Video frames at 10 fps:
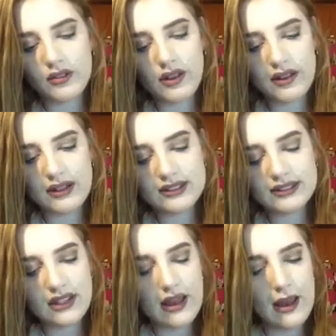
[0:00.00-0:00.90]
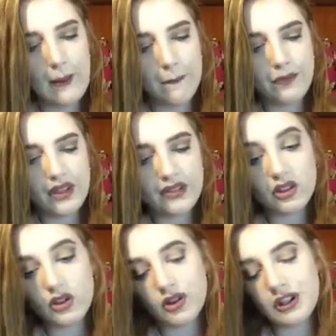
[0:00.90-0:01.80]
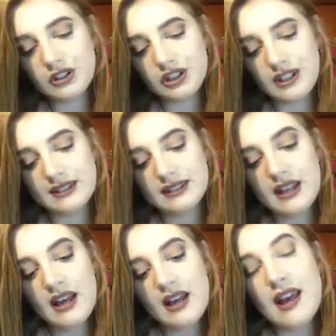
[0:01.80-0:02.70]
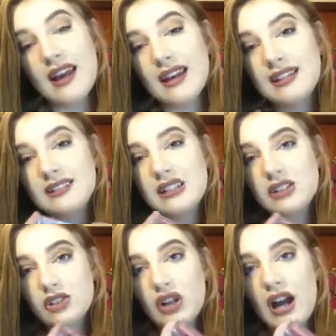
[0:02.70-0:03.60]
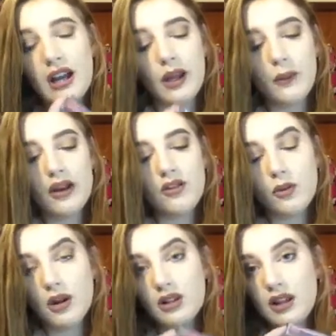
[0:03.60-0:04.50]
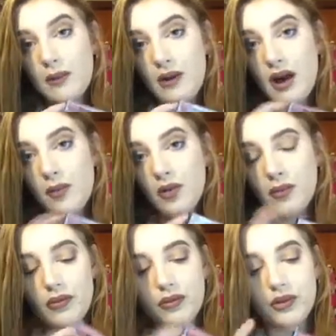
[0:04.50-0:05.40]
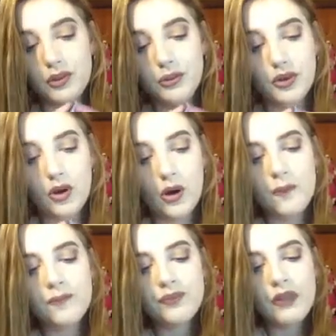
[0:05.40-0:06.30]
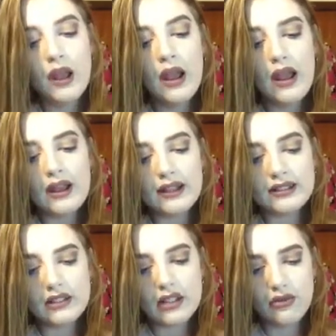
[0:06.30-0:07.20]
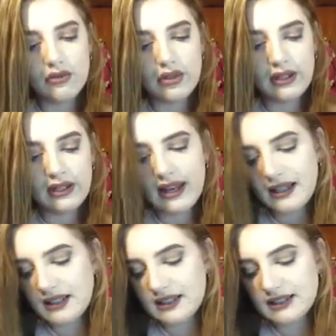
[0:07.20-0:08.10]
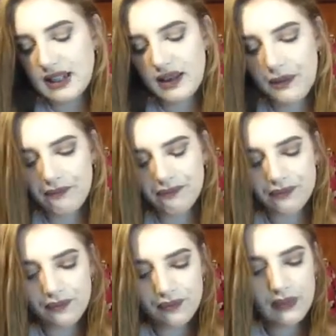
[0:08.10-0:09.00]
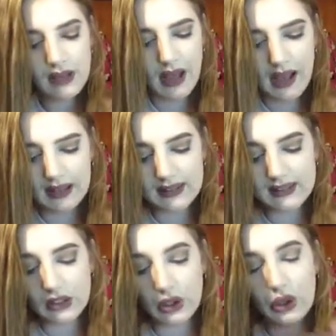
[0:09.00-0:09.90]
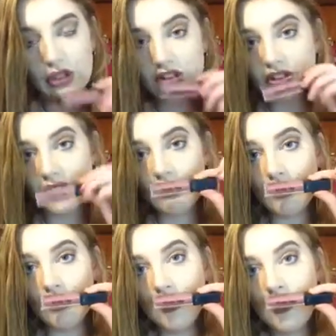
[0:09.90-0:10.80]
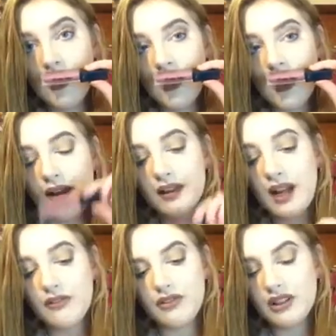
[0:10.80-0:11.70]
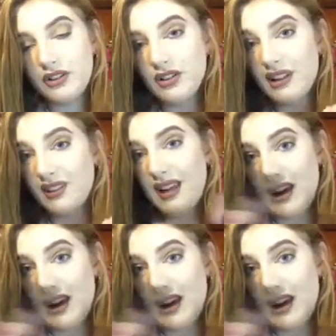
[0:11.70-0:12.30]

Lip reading: of this, it's gorgeous. It is drying, but if you put a lip balm on before you put it on, it is really nice. And it is a gorgeous colour, and I really do like the